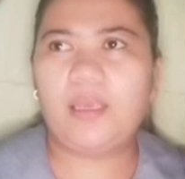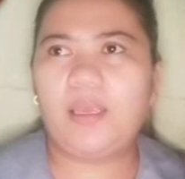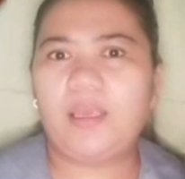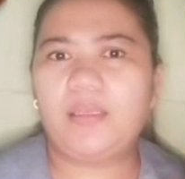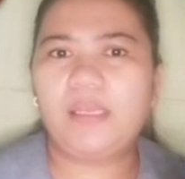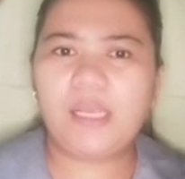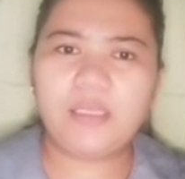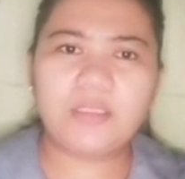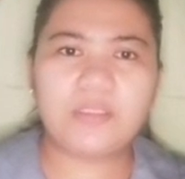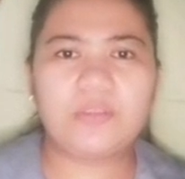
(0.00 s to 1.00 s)
and
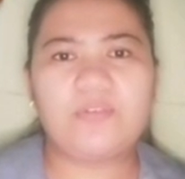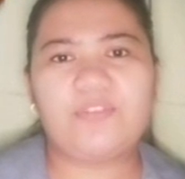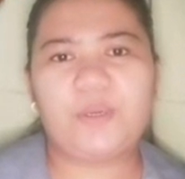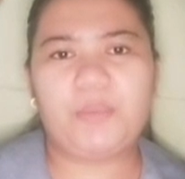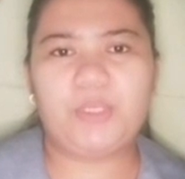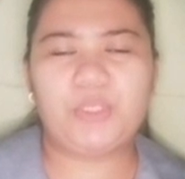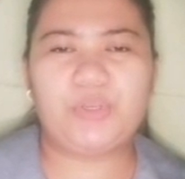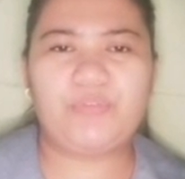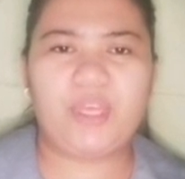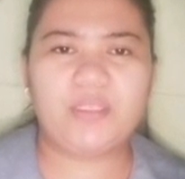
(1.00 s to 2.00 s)
leads to the formation
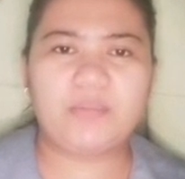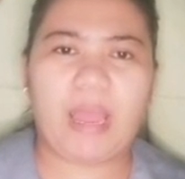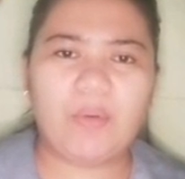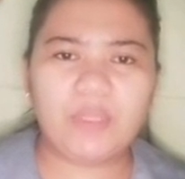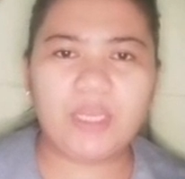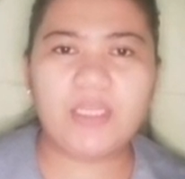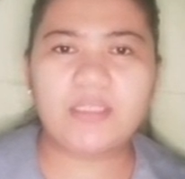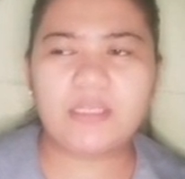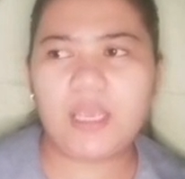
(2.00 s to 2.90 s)
of these mountains,